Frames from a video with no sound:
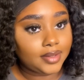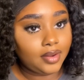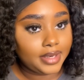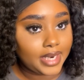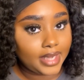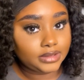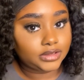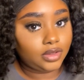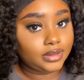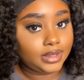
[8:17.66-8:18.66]

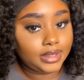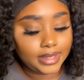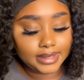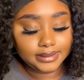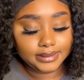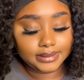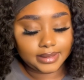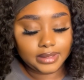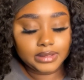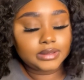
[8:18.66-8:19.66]
Next on the list
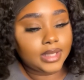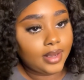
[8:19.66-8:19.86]
is